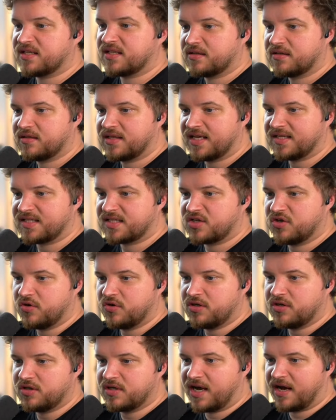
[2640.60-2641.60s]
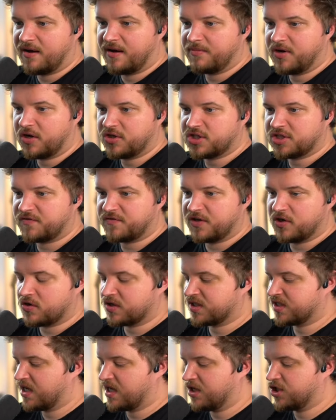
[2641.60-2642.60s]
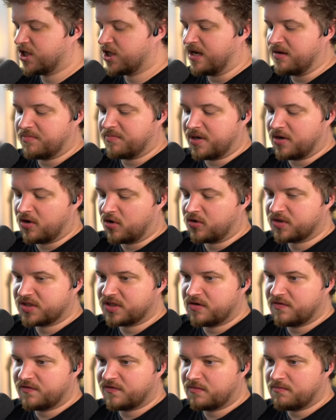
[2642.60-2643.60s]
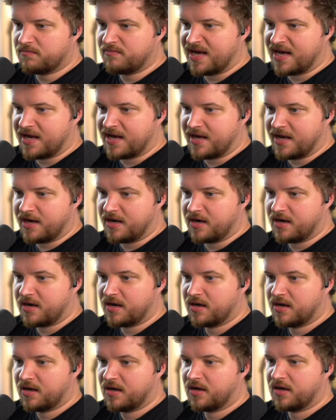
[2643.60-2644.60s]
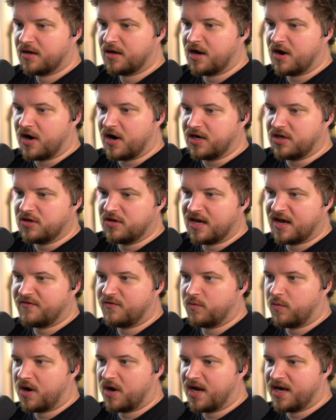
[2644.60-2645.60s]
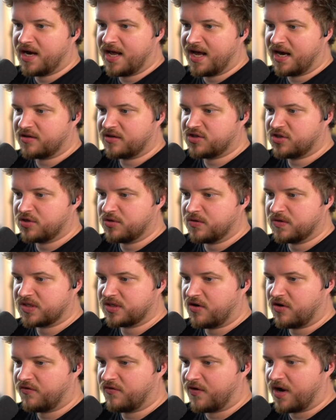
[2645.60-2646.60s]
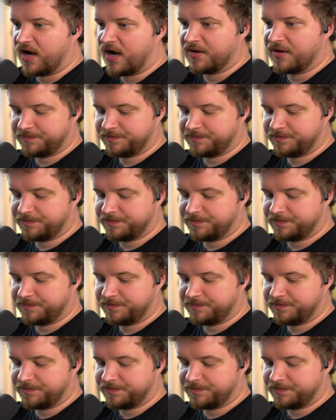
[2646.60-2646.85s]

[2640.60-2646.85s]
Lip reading: That's good. Not just for your sake, chat, but also for mine. All right. You have 1 out of 2 so far.